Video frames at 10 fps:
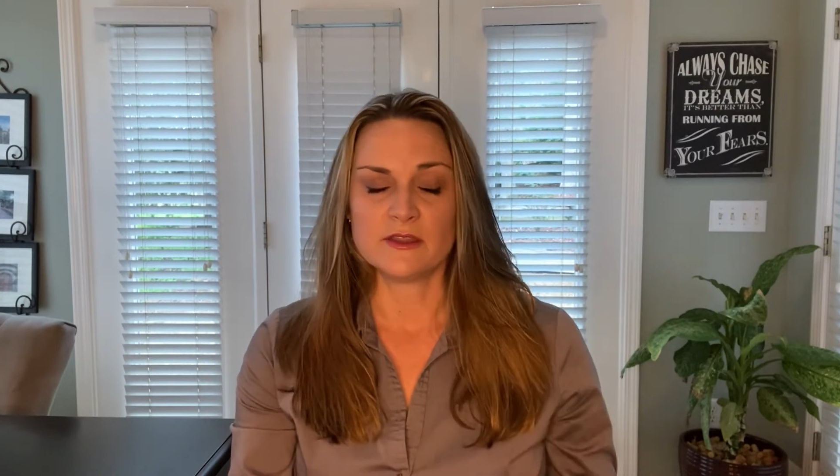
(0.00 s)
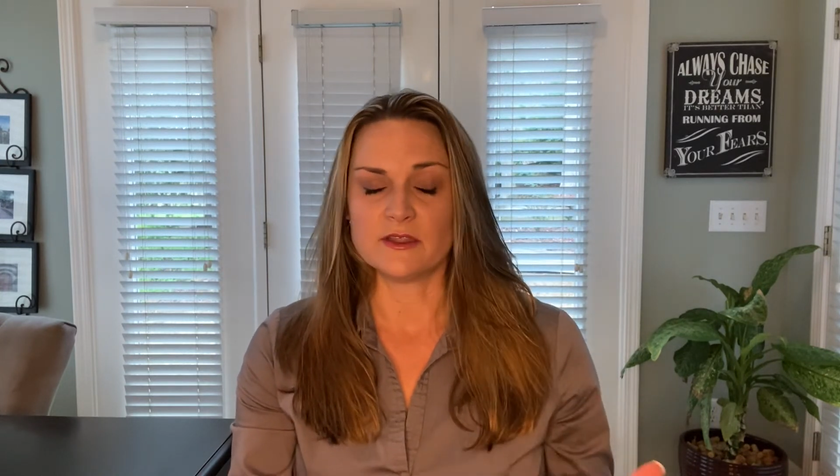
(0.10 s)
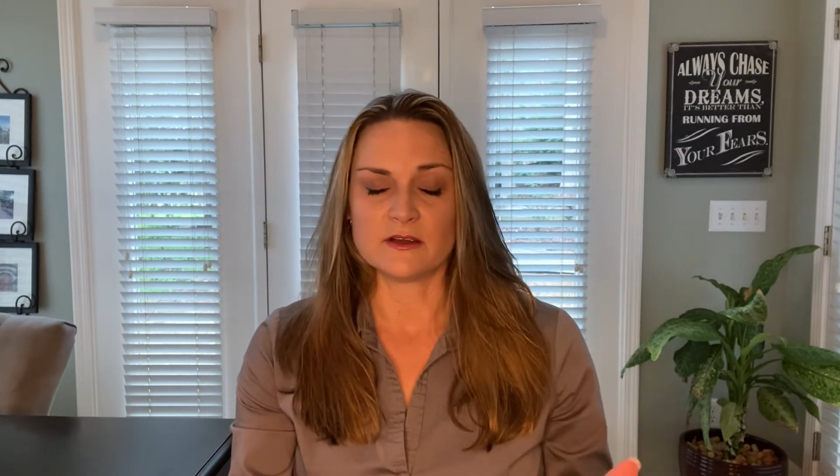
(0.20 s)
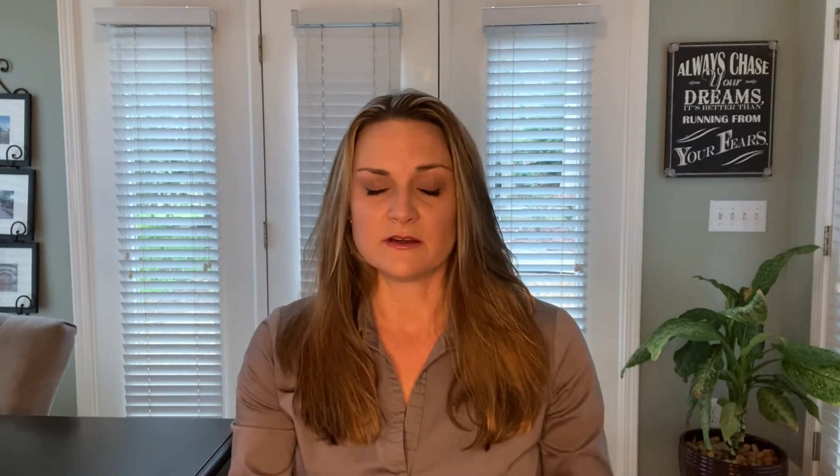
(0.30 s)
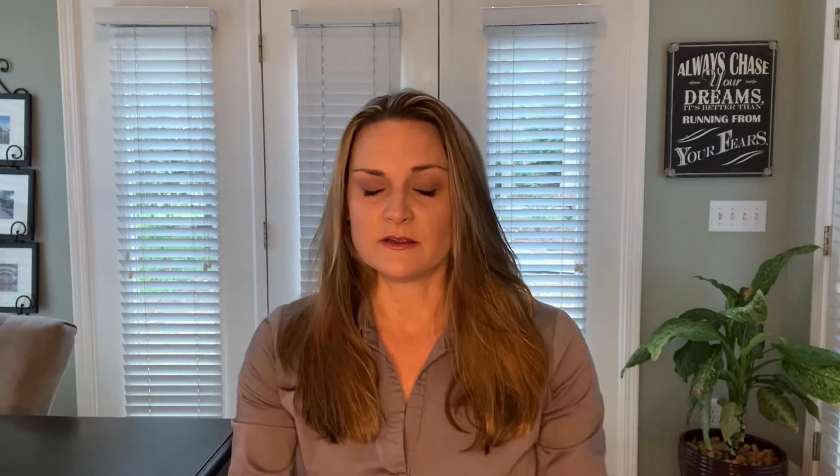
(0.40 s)

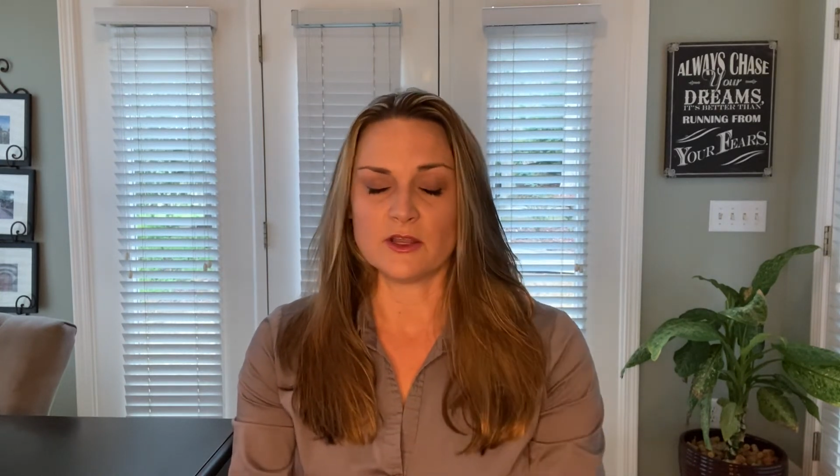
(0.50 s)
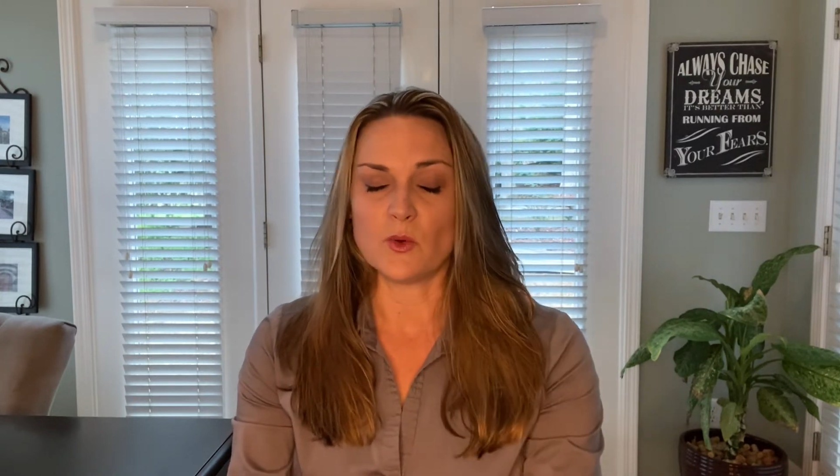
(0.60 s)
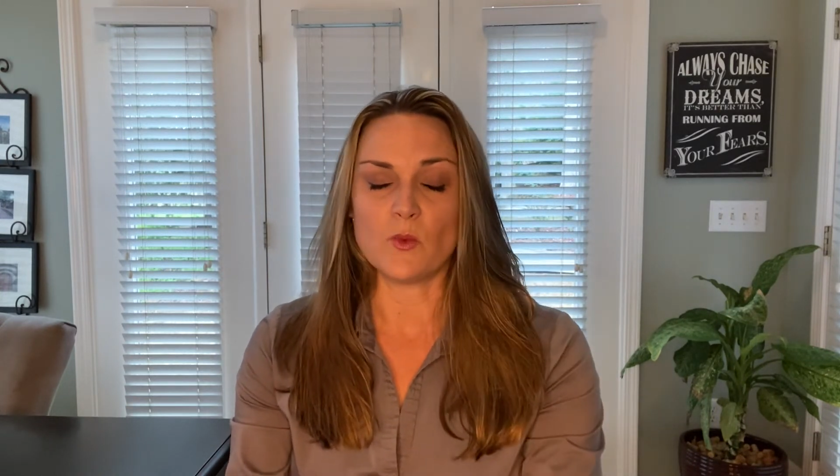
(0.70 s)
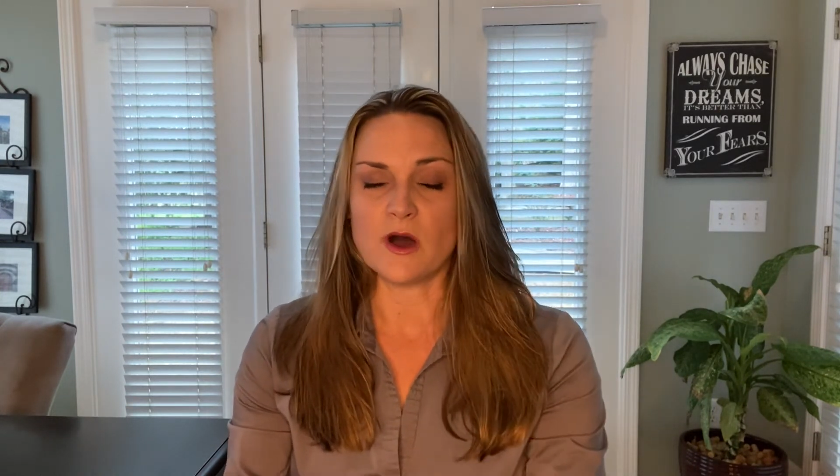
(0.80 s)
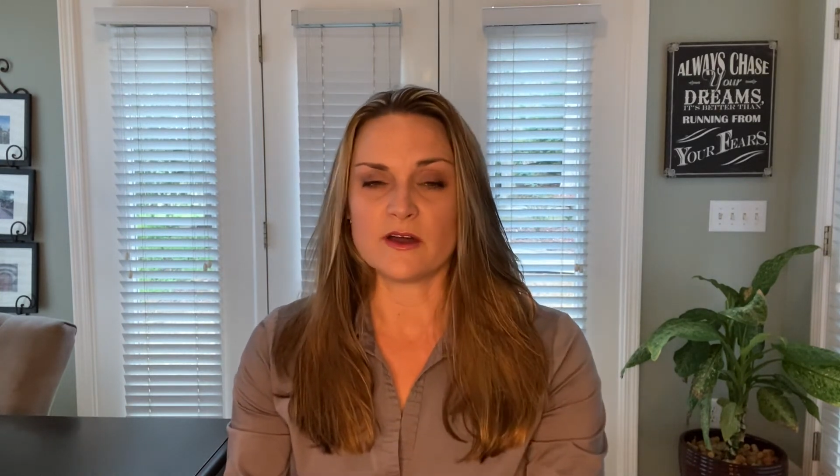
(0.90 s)
their
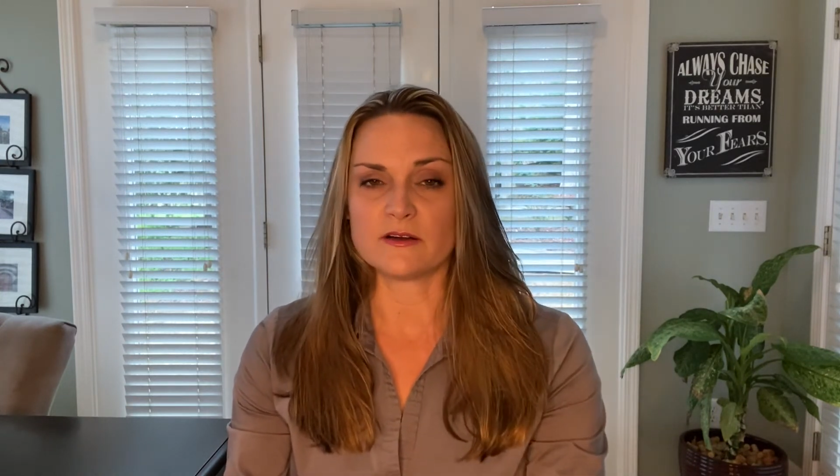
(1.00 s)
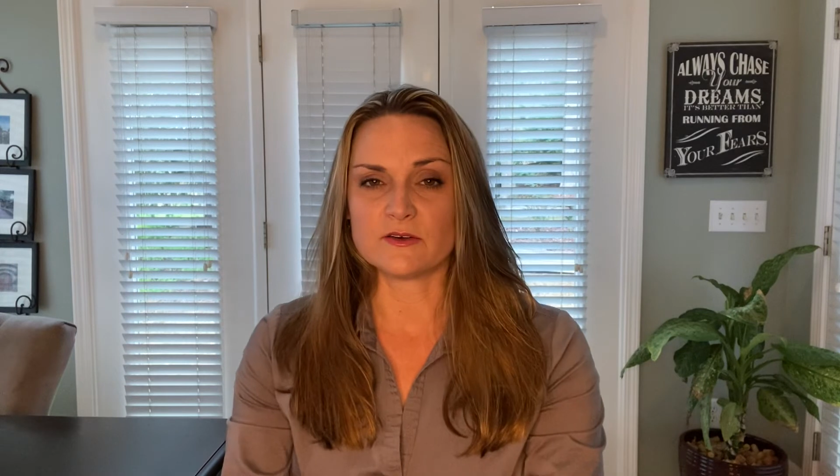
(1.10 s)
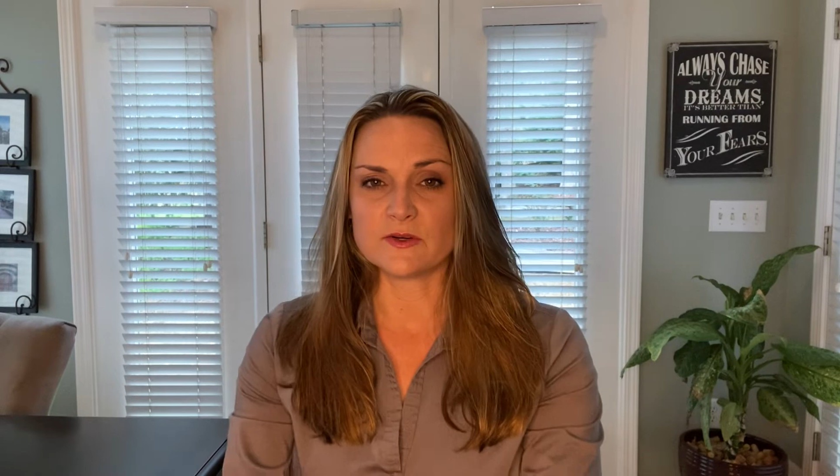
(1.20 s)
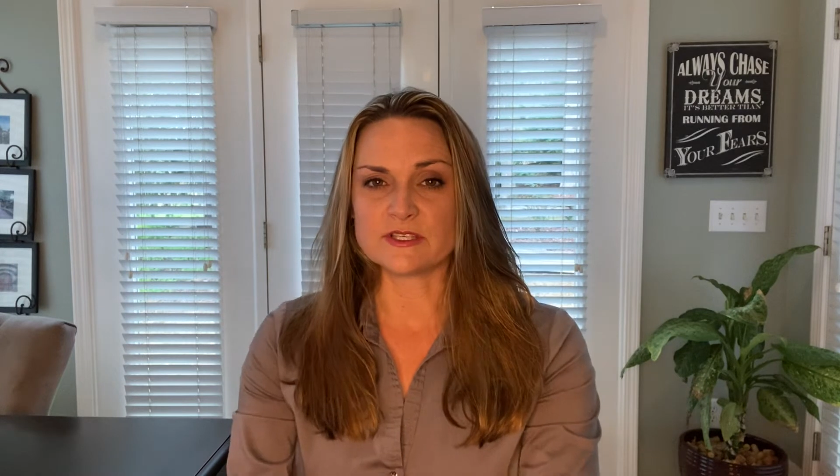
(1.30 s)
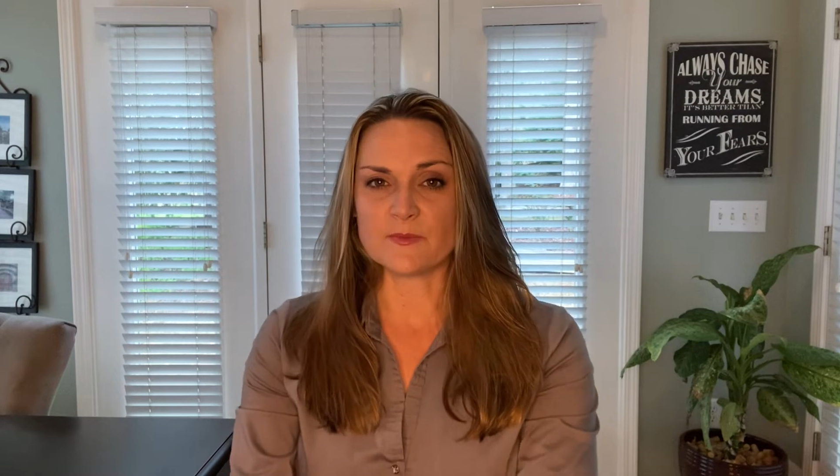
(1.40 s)
water
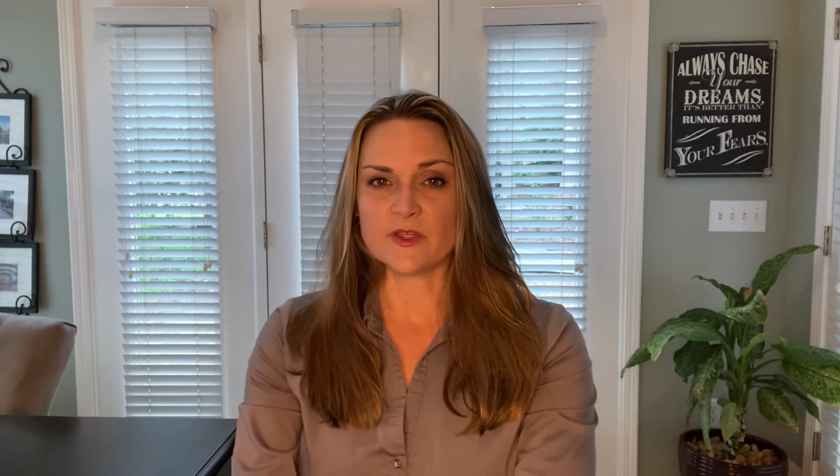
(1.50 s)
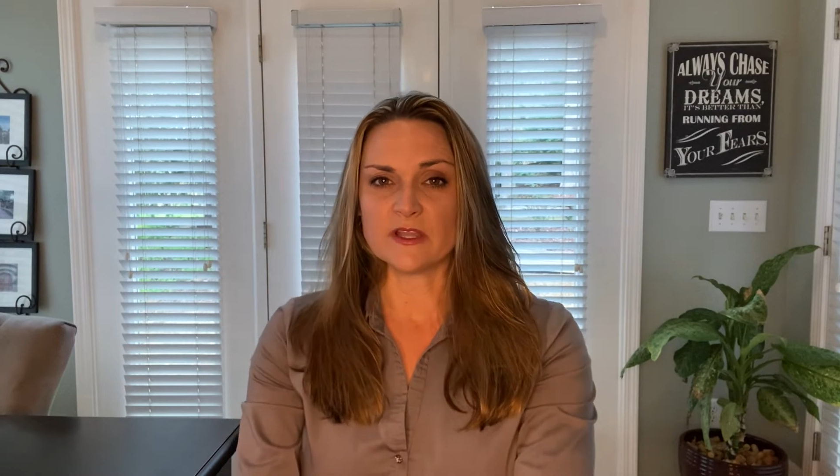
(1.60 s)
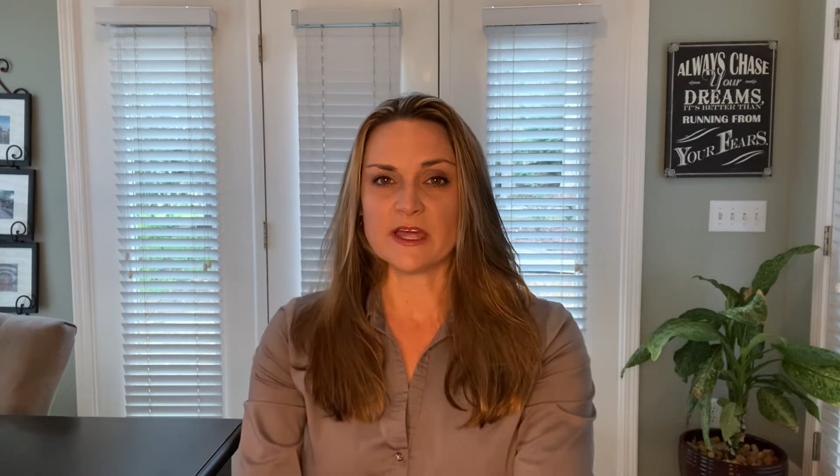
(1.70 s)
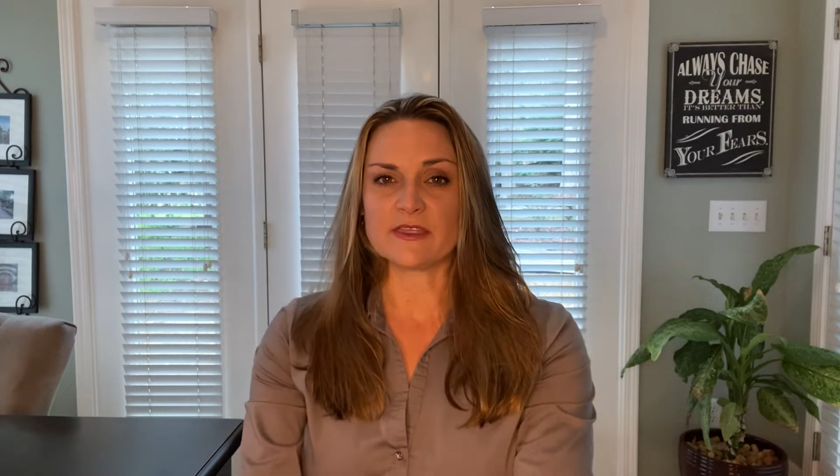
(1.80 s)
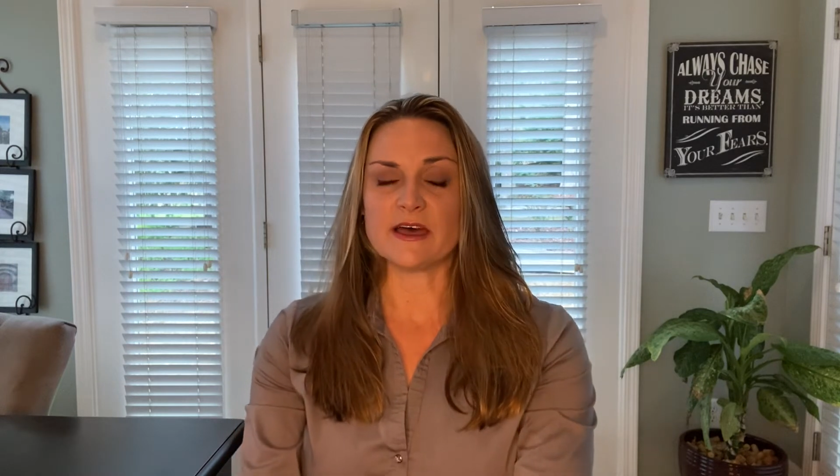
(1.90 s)
or something
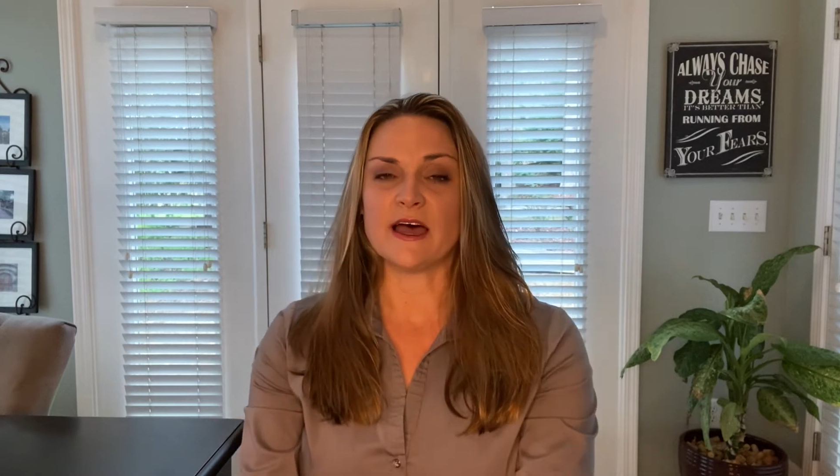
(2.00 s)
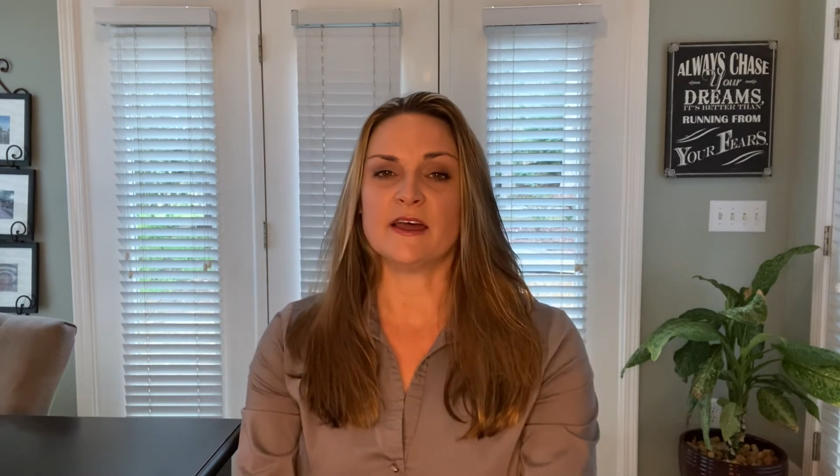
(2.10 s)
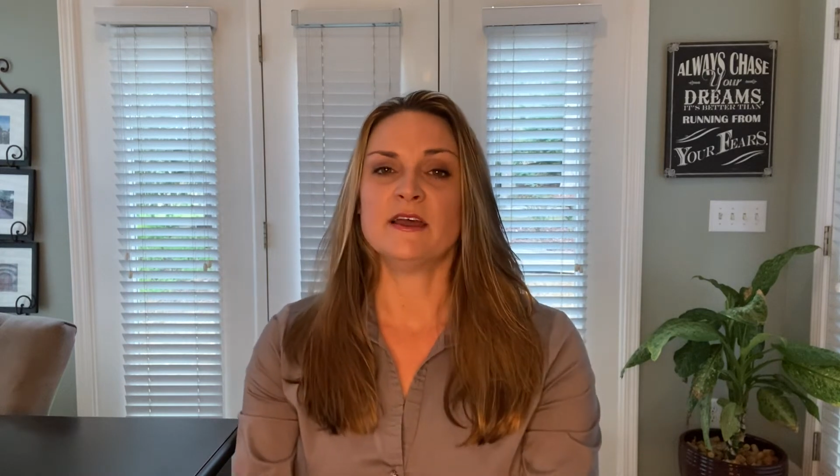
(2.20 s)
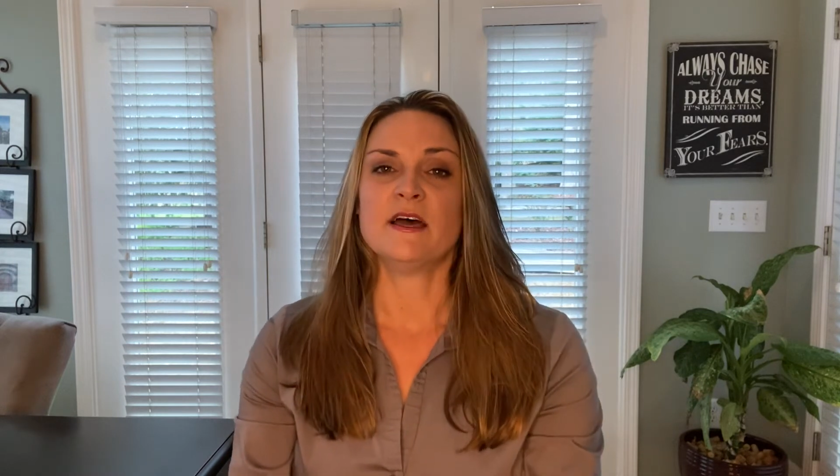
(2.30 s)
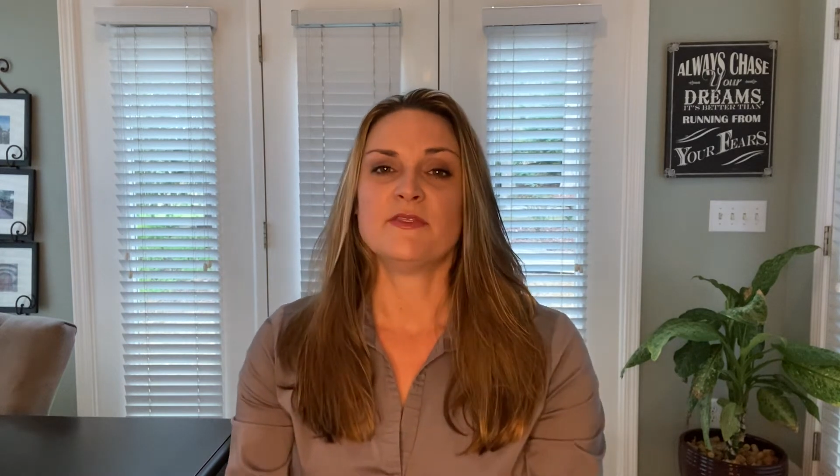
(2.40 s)
like that,